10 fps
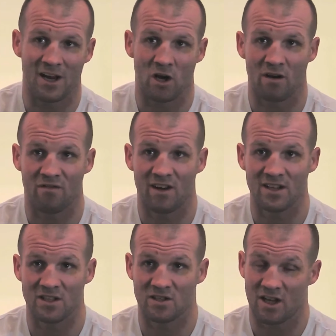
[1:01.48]
a lot of
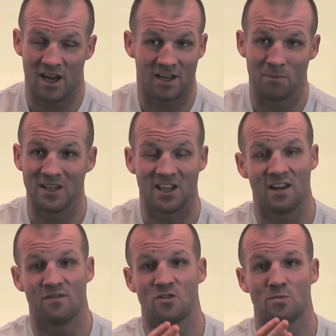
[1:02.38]
fighters. It can be the
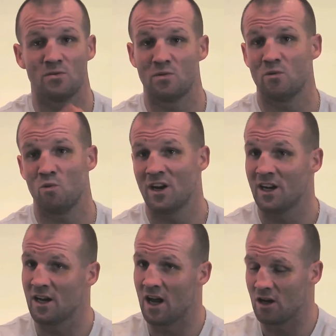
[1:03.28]
difference between
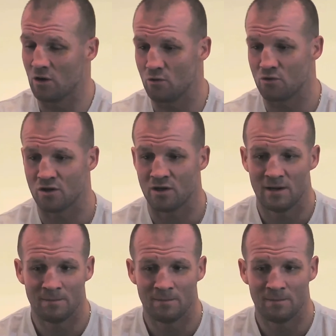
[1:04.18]
winning and losing.